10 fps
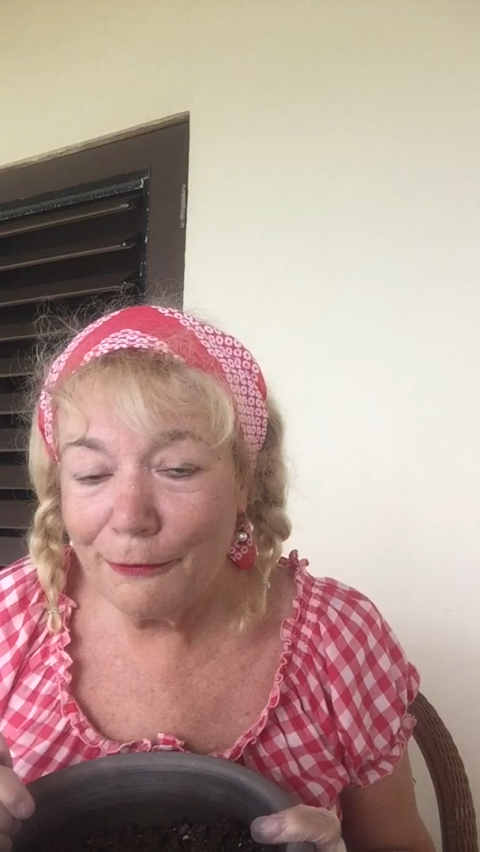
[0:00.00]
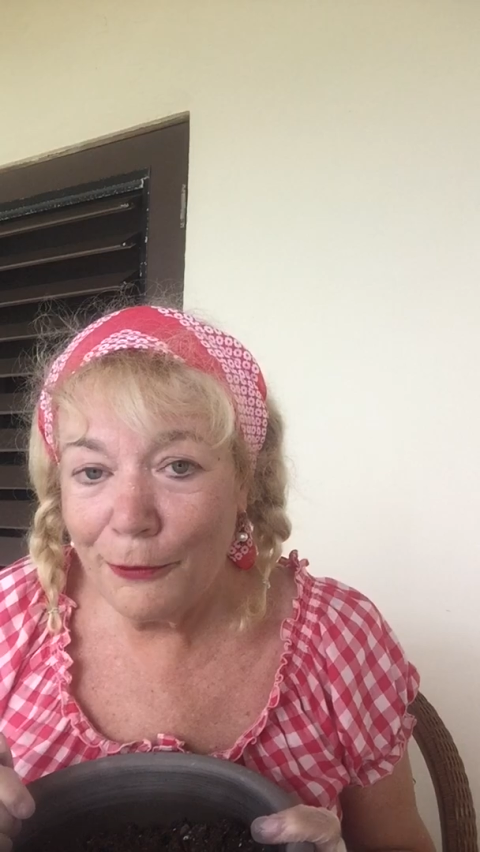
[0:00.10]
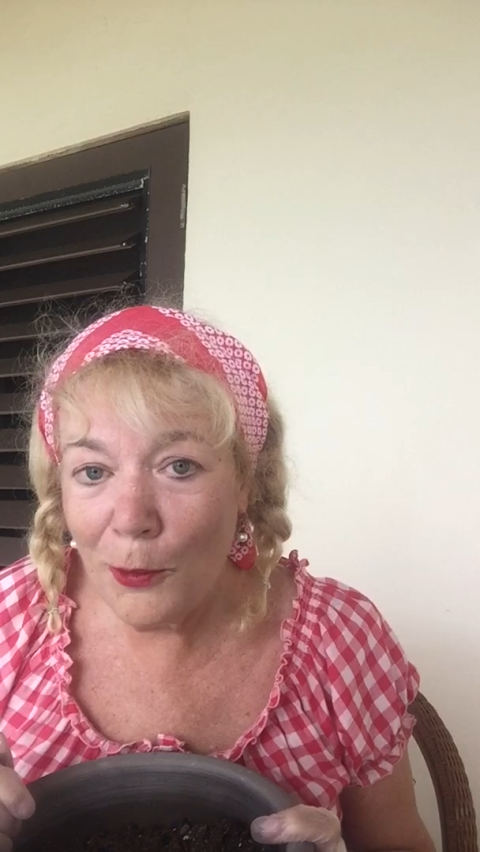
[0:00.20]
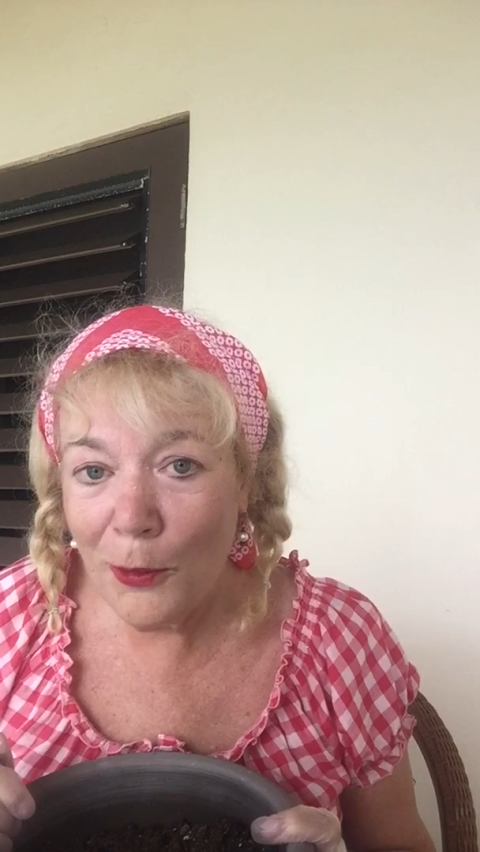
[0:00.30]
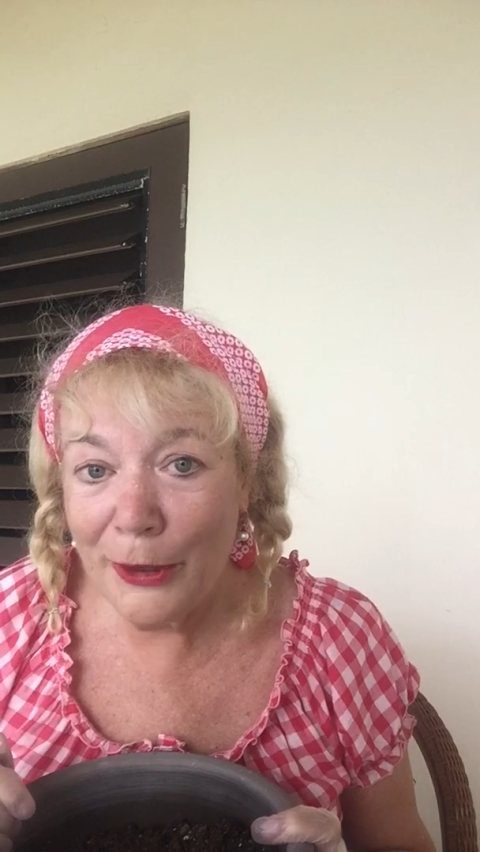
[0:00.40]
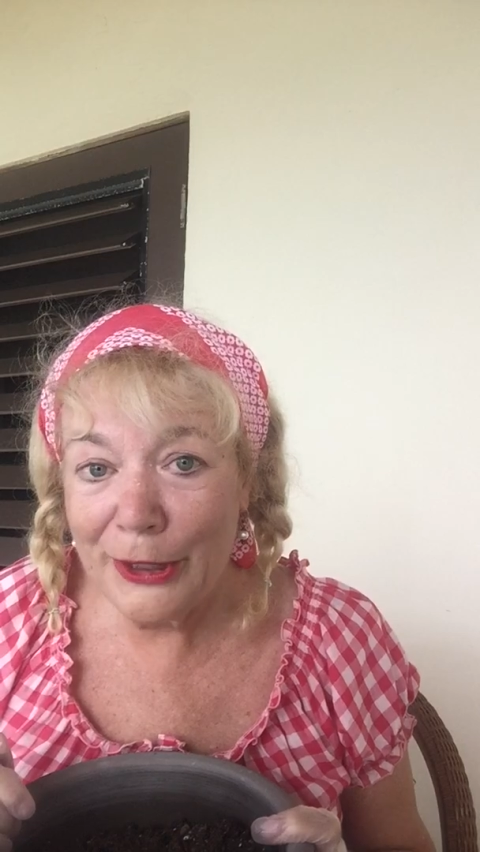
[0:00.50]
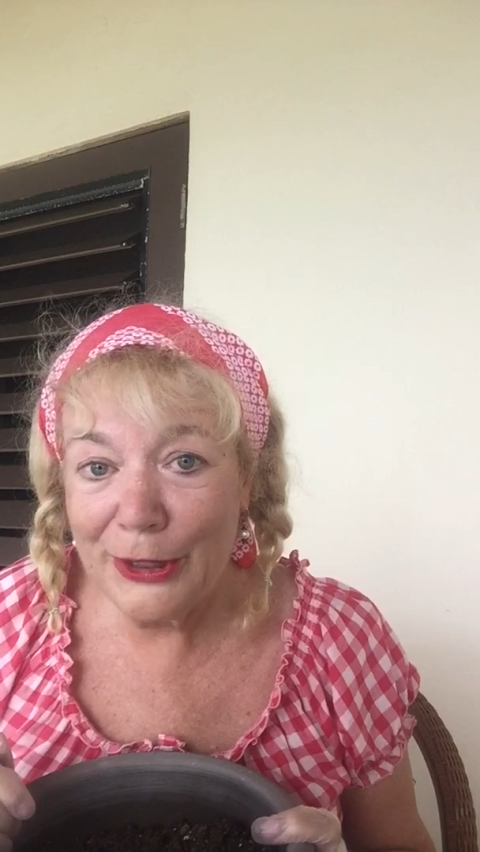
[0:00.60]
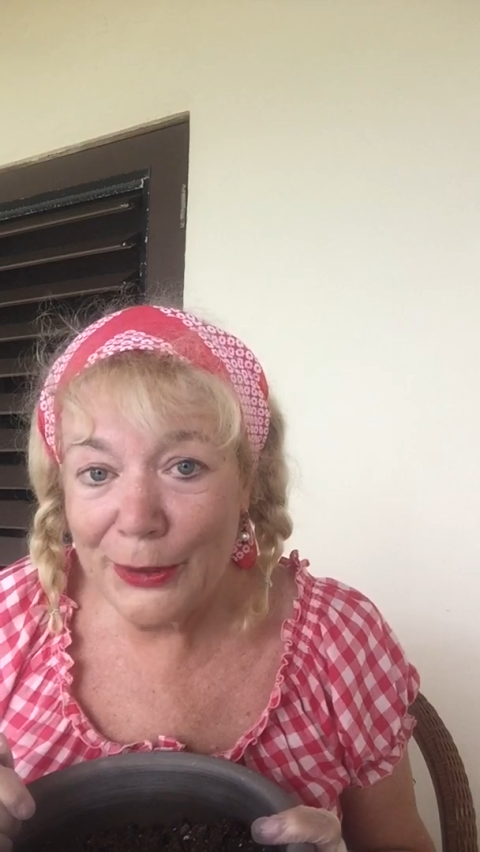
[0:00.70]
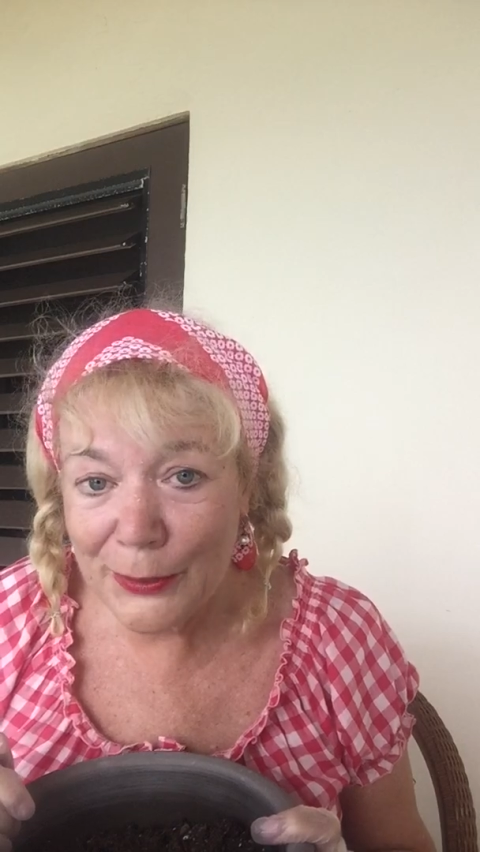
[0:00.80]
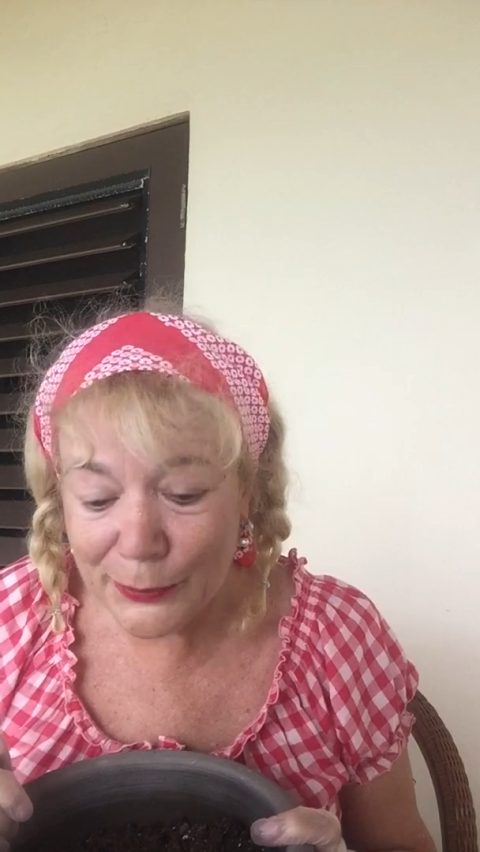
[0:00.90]
for
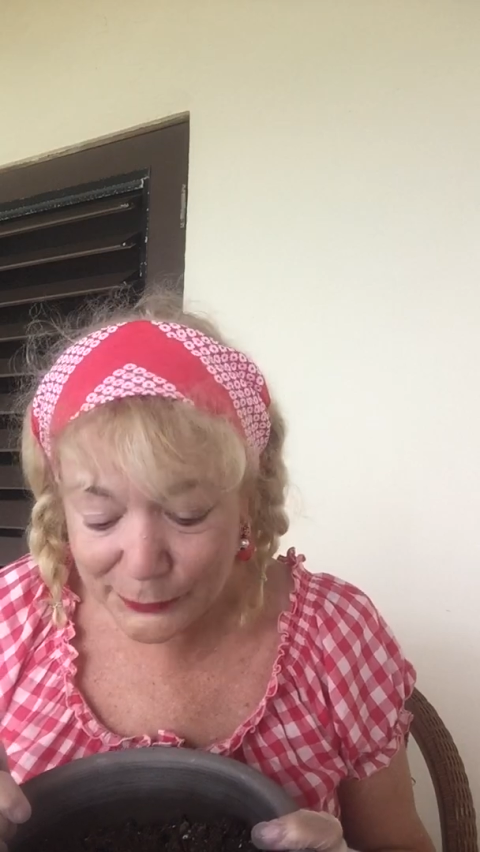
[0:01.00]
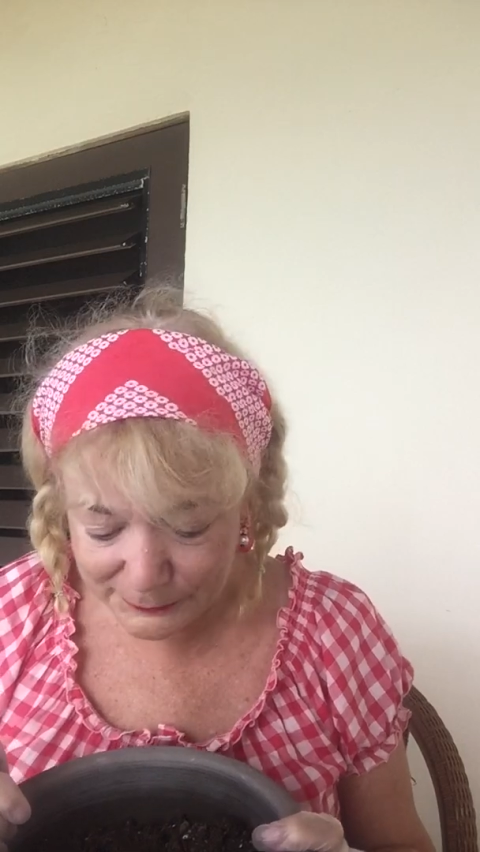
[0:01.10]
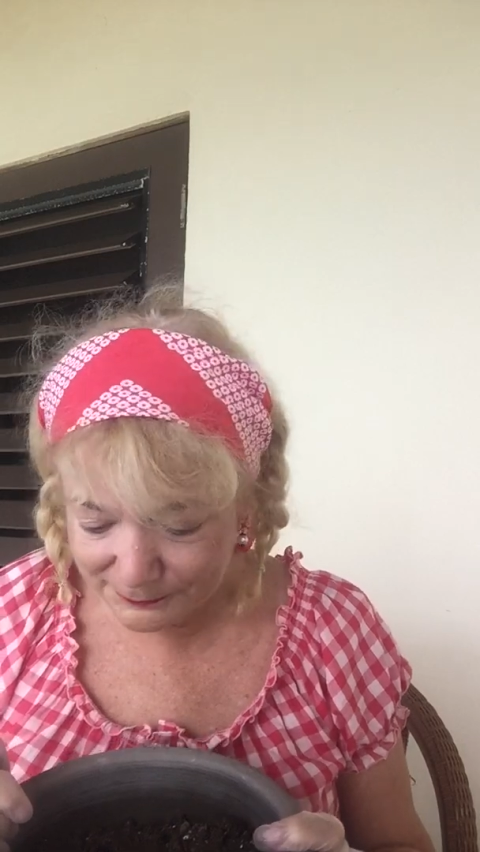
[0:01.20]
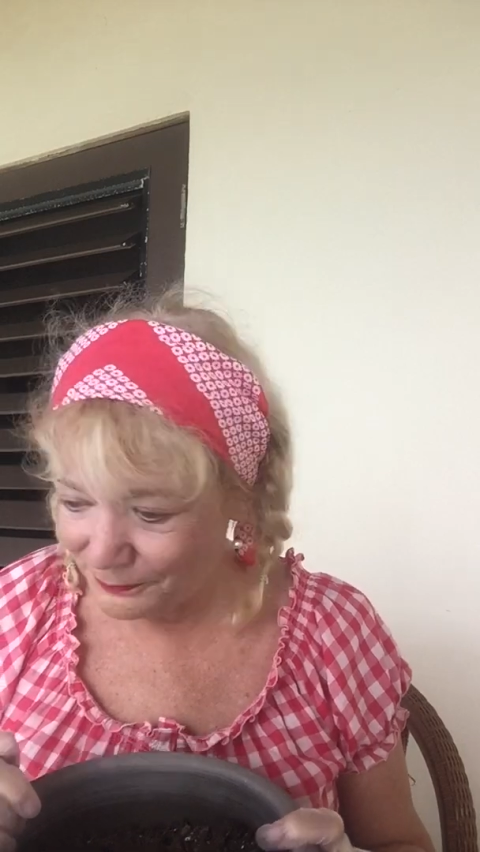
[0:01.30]
you.